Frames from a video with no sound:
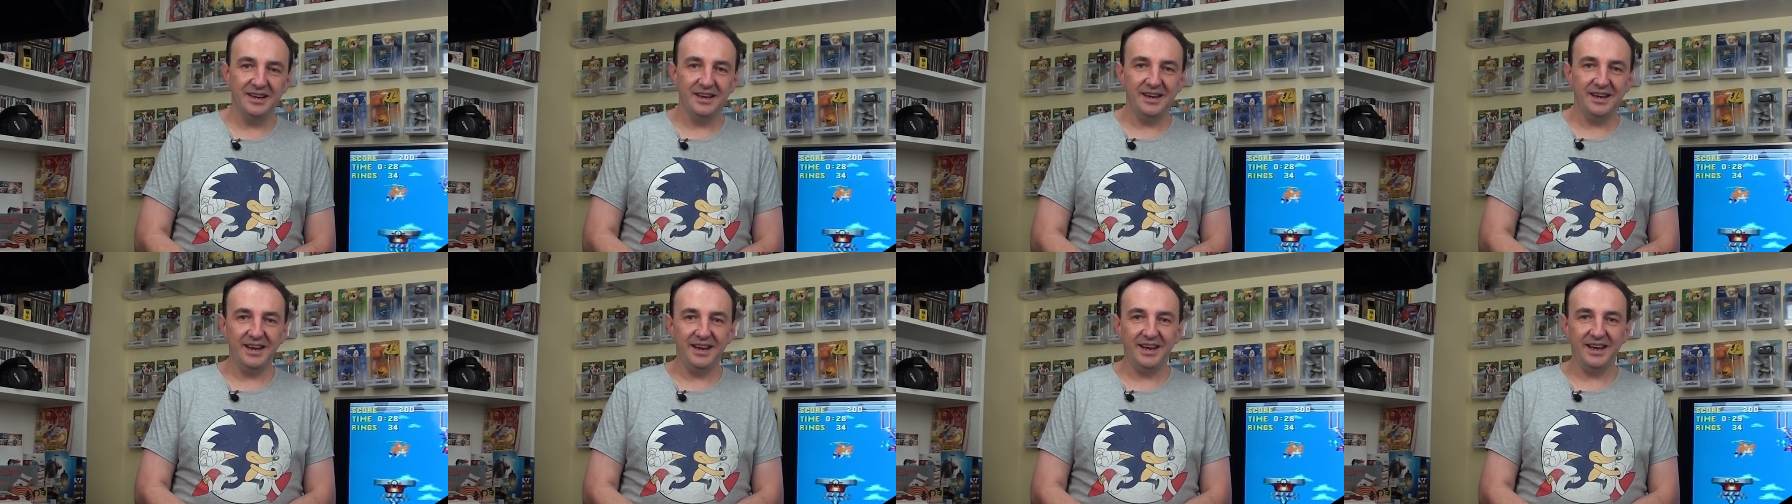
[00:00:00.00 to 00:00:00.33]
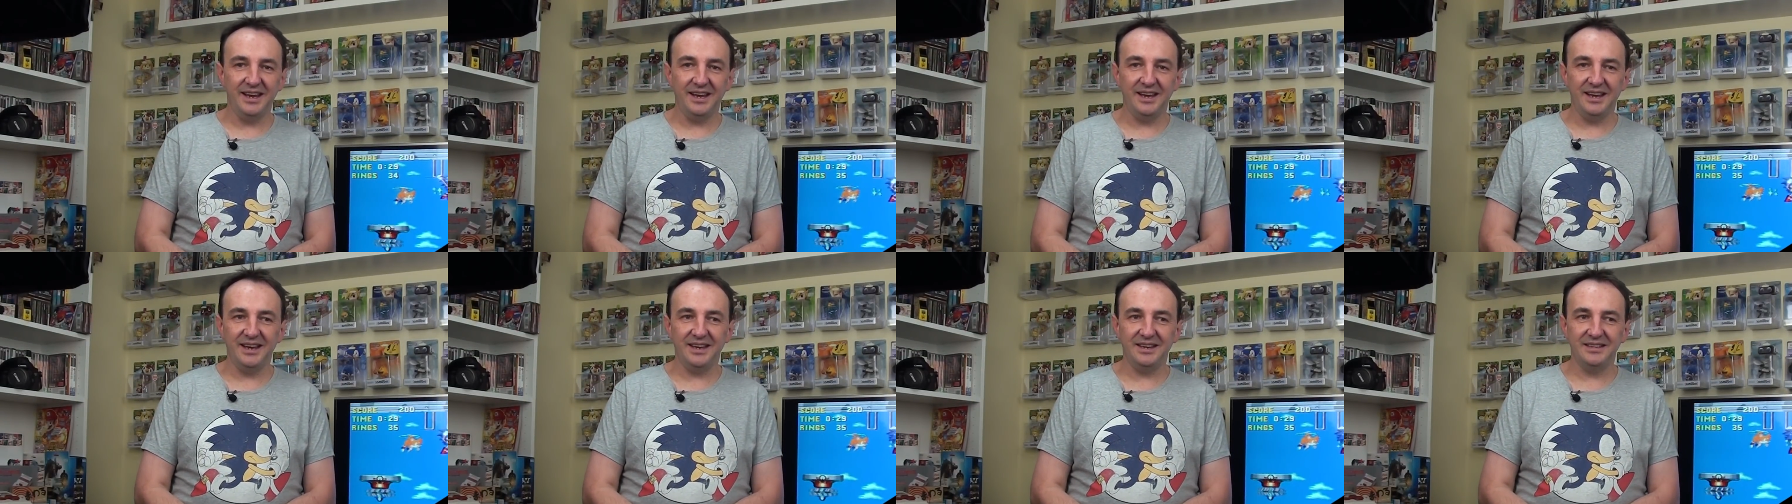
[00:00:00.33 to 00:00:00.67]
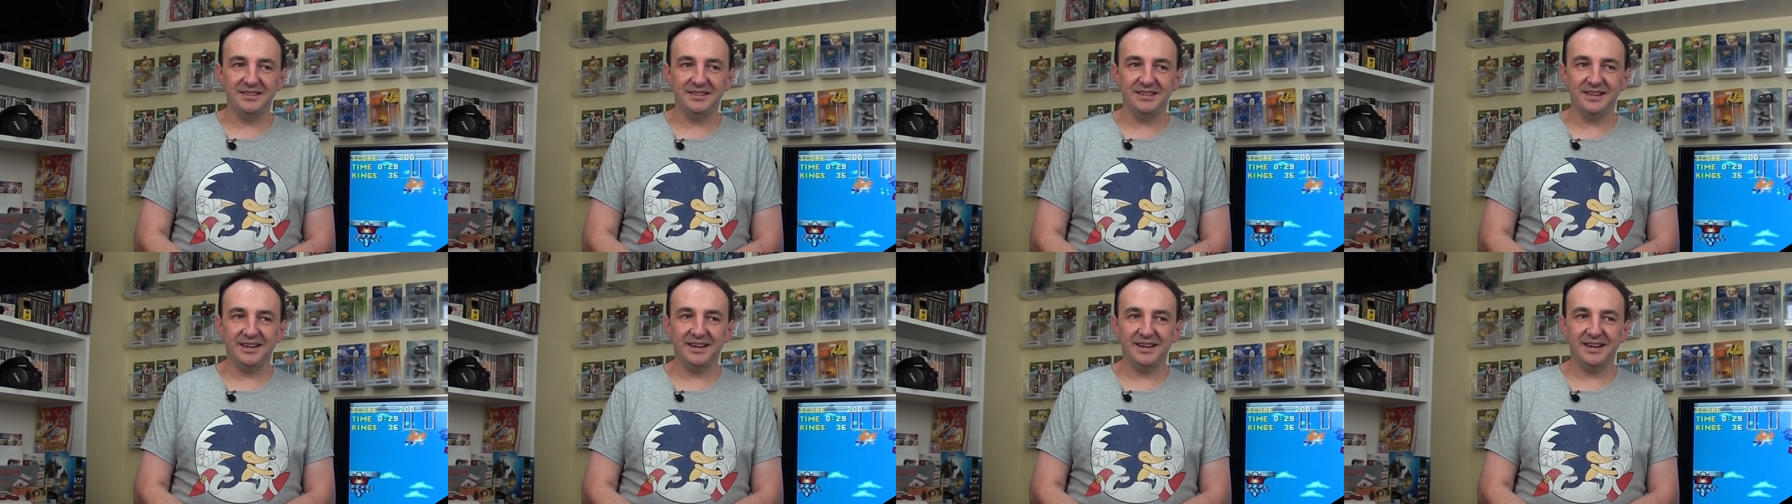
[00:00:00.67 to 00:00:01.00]
and
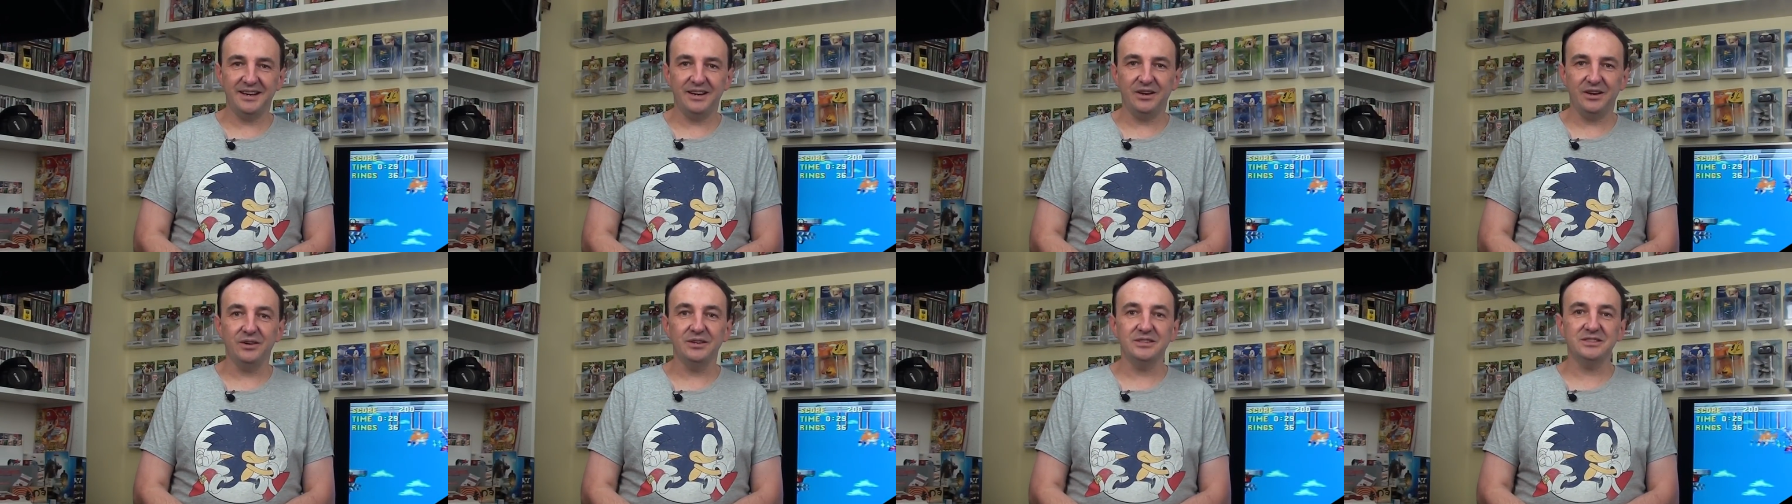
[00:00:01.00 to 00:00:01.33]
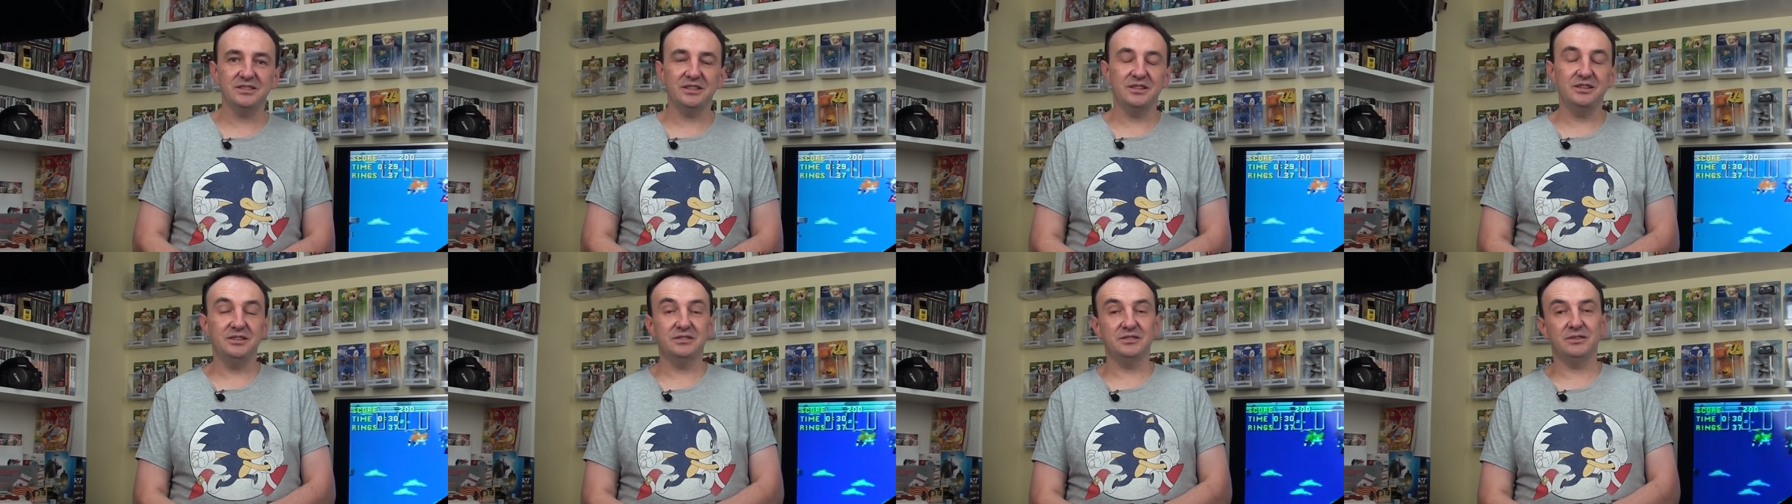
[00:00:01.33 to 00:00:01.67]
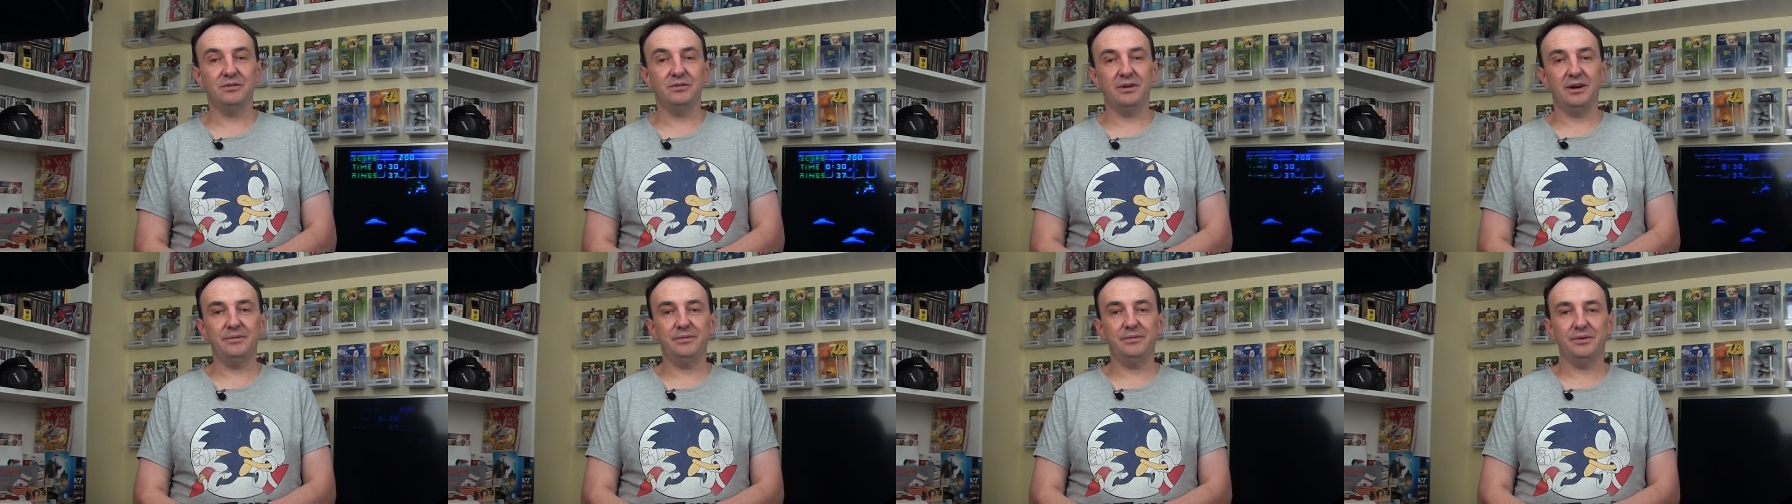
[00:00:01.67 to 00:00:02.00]
I also used to
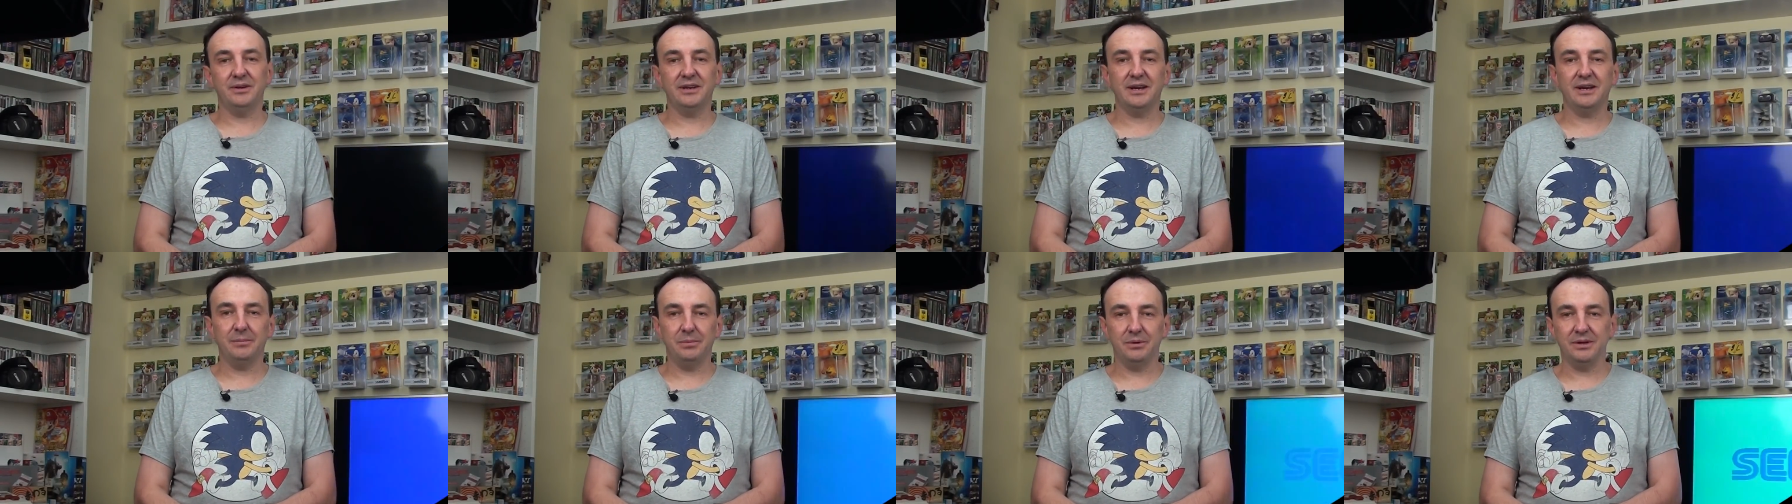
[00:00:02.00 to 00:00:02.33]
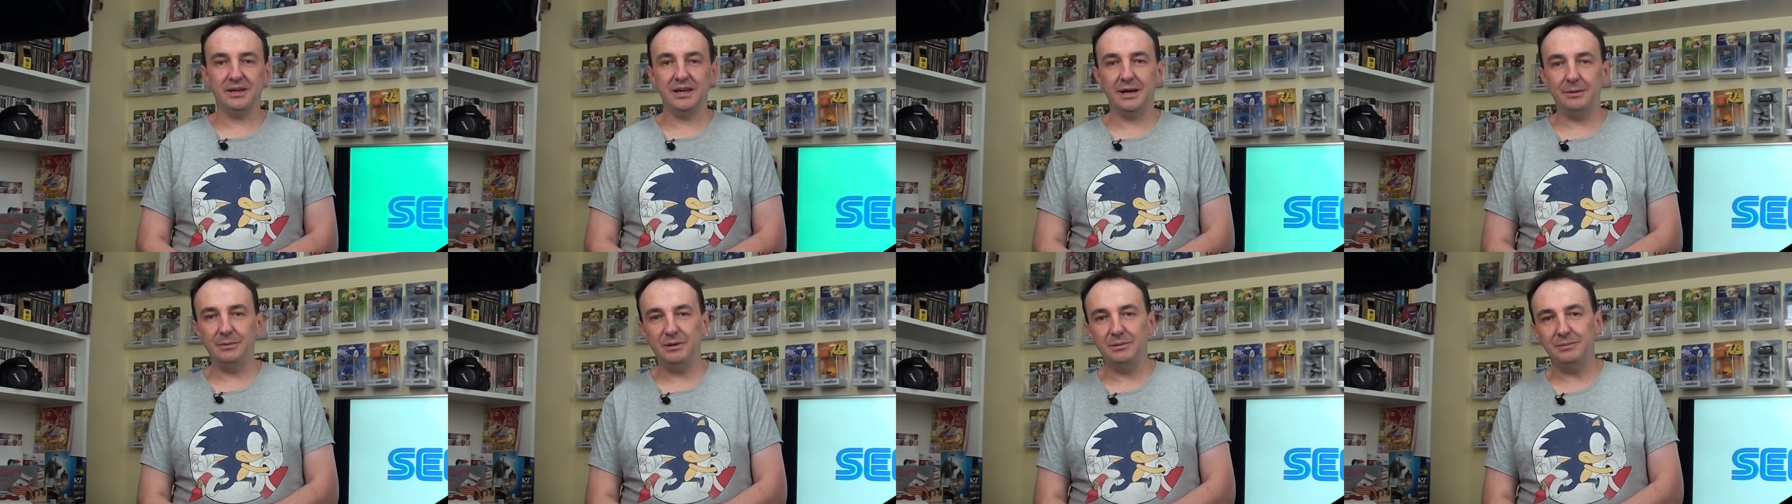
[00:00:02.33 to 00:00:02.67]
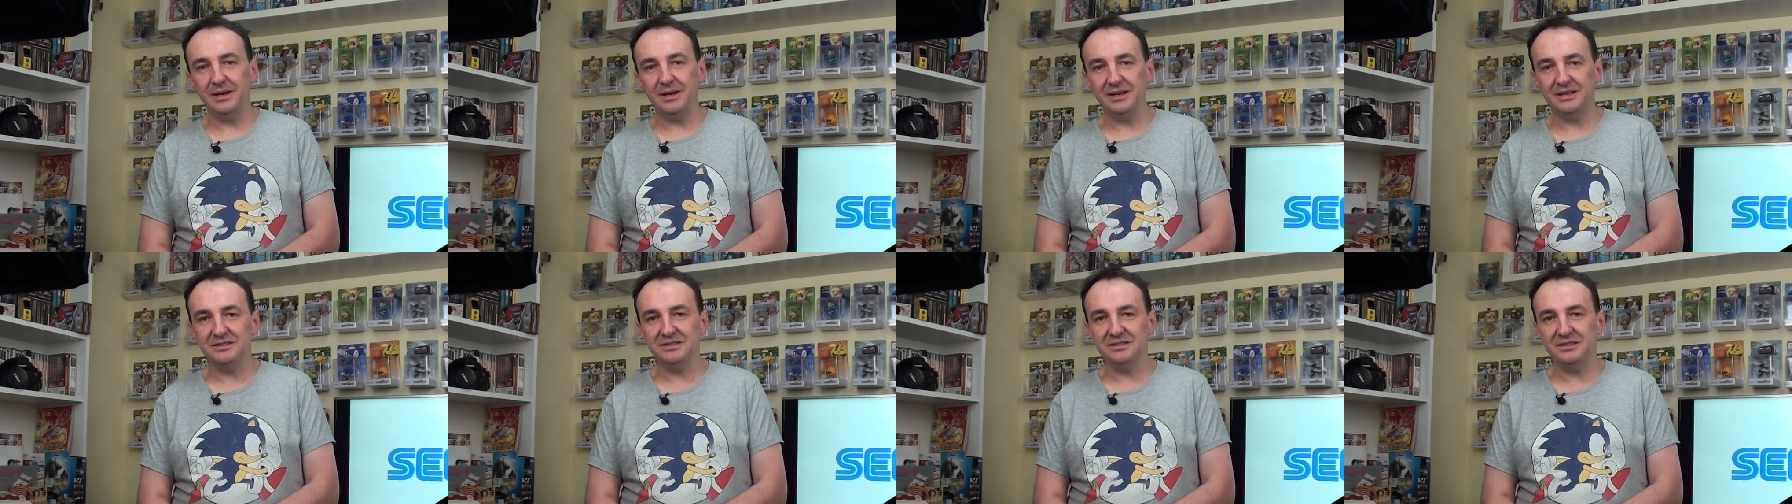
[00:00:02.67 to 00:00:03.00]
write for a couple of gaming
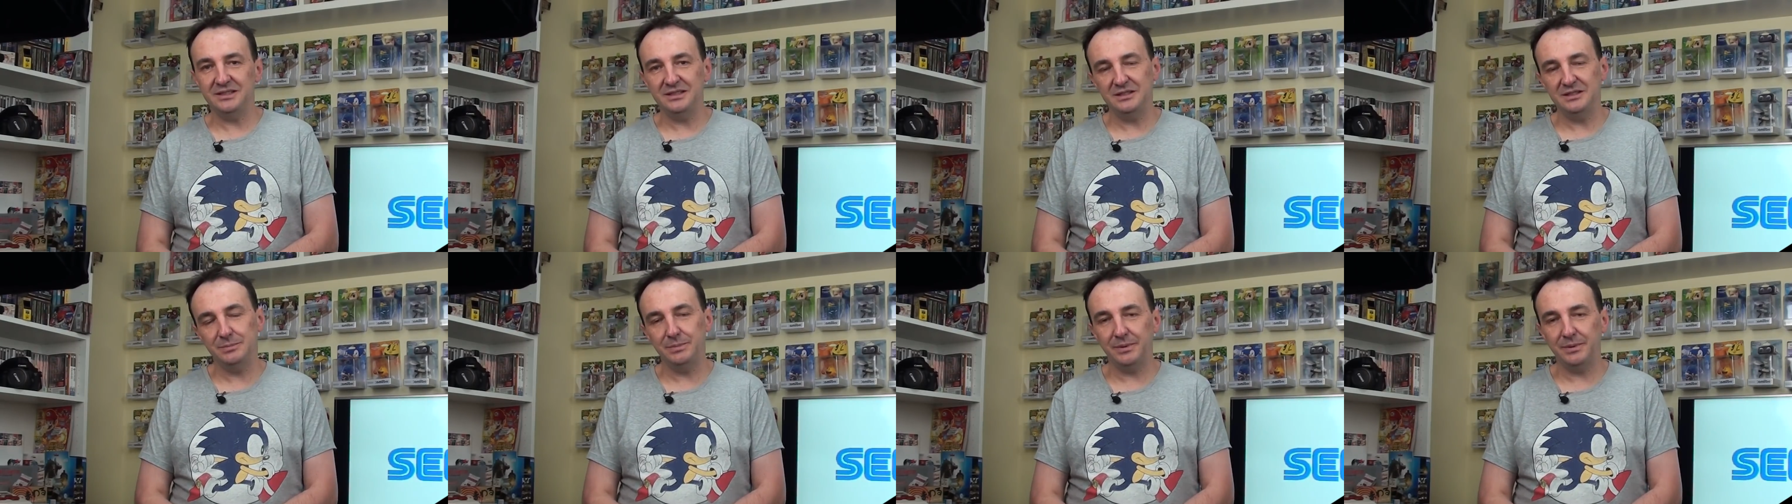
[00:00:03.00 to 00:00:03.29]
magazines.